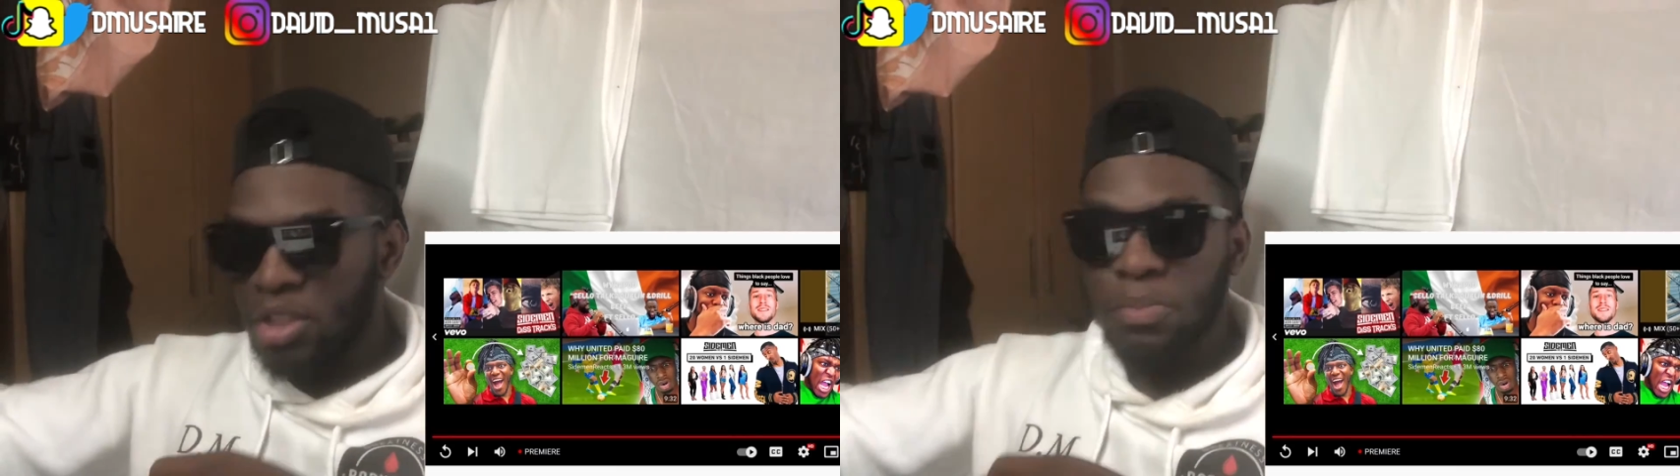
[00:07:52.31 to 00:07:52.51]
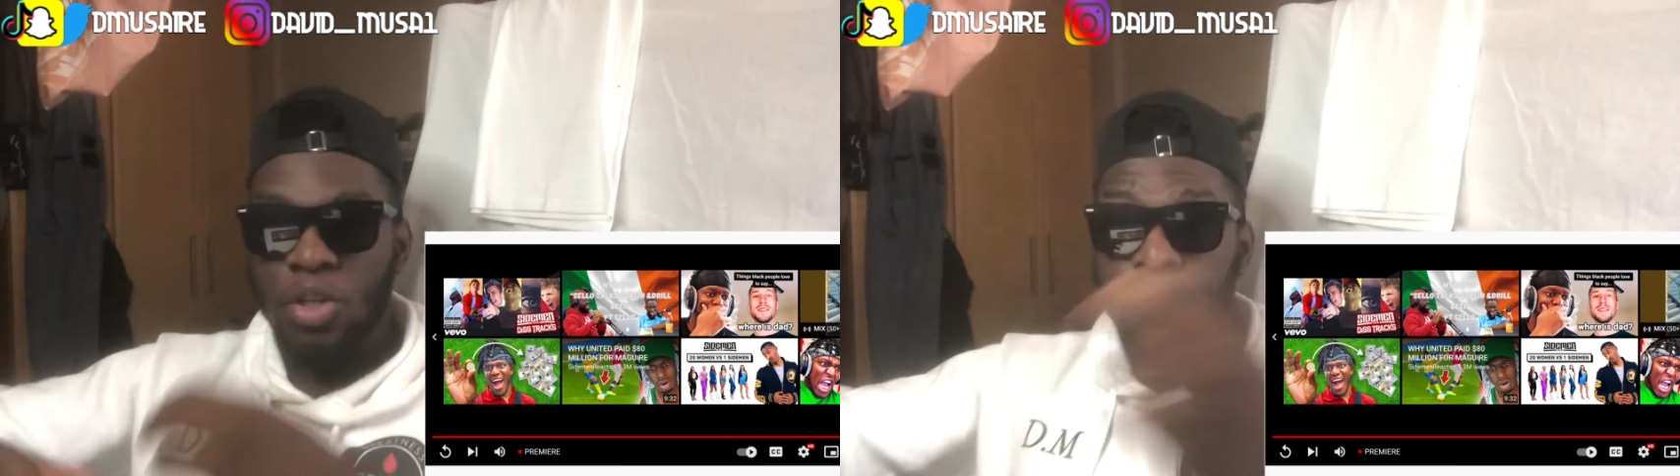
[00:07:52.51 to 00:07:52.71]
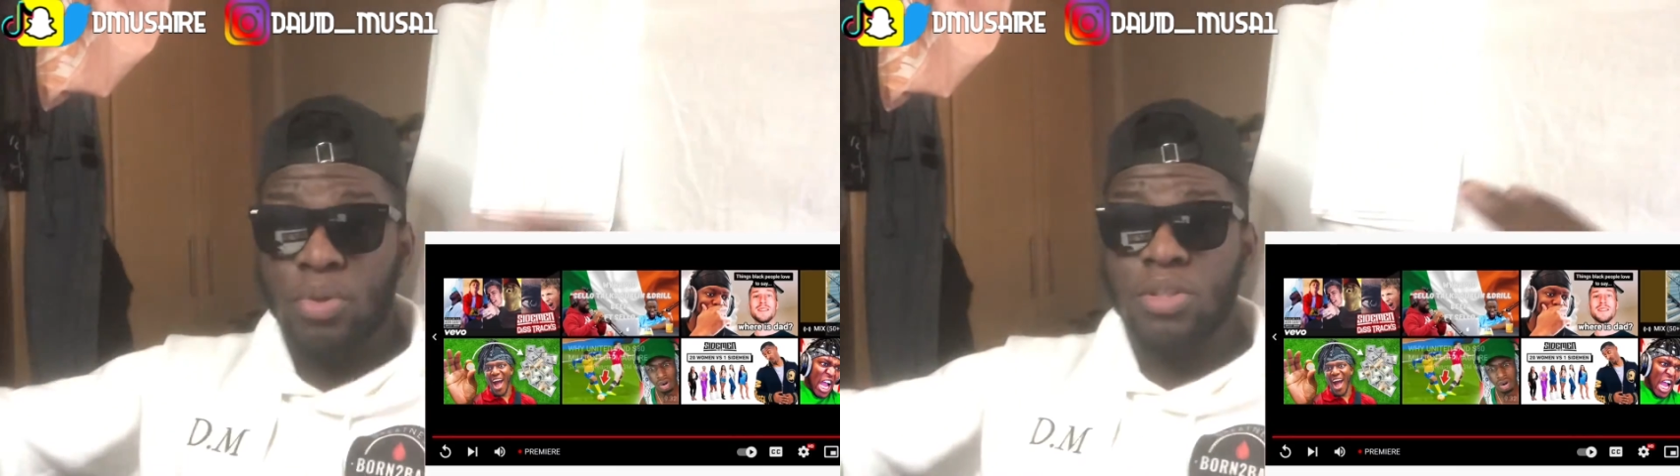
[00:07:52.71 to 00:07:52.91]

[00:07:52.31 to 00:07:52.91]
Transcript: it's been your boy,